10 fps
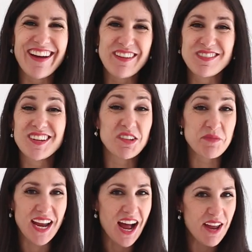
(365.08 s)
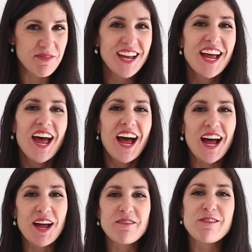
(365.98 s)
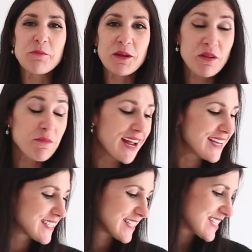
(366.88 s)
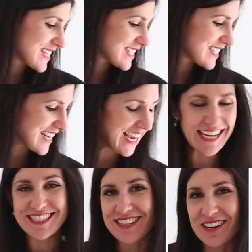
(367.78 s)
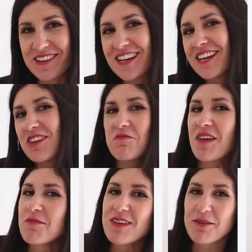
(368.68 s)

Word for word: you have to forgive me. I'm uh, filming with my assistant today, so you may